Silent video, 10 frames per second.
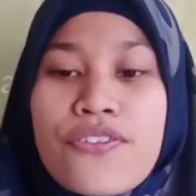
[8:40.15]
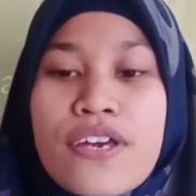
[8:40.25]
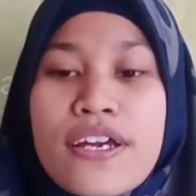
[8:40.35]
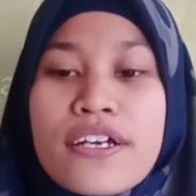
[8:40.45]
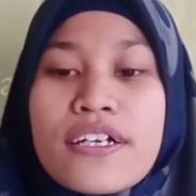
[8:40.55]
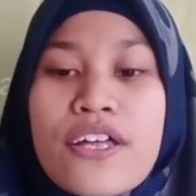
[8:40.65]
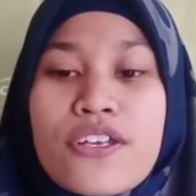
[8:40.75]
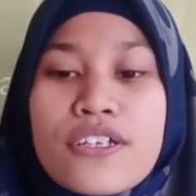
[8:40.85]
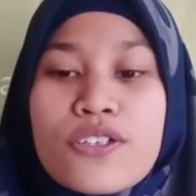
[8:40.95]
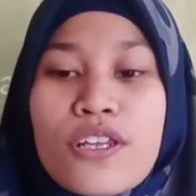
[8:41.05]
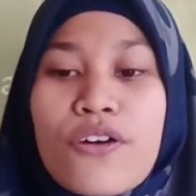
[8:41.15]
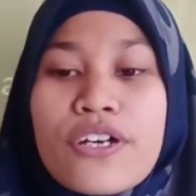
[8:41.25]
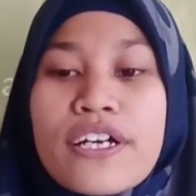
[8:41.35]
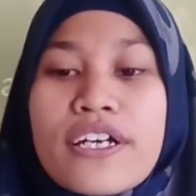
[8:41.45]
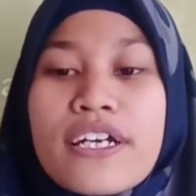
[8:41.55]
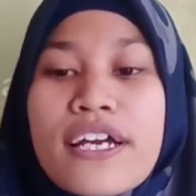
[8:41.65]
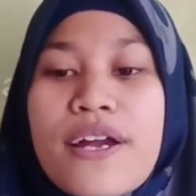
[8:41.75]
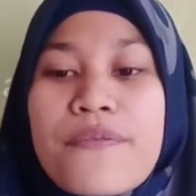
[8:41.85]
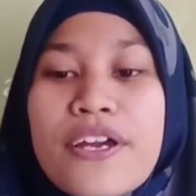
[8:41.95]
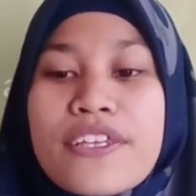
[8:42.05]
The longer
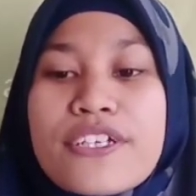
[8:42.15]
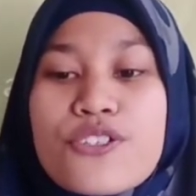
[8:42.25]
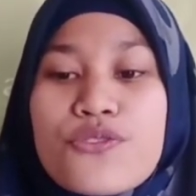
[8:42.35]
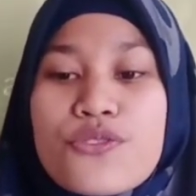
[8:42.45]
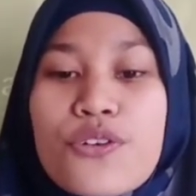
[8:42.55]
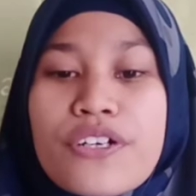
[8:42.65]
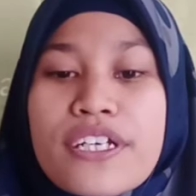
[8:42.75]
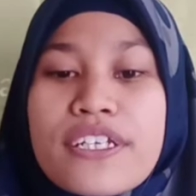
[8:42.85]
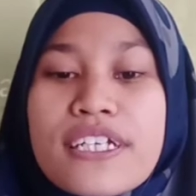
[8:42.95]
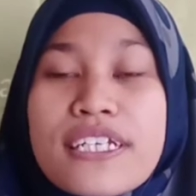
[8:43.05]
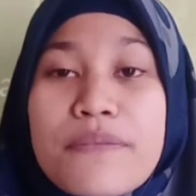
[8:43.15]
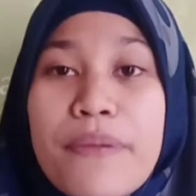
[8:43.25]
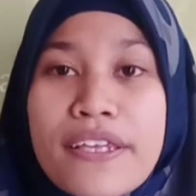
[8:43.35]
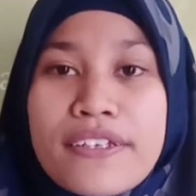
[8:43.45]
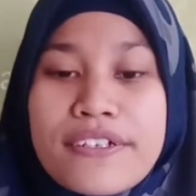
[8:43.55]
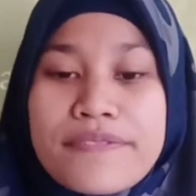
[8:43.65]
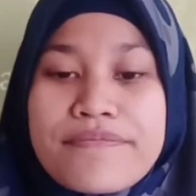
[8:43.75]
it is stored, the better.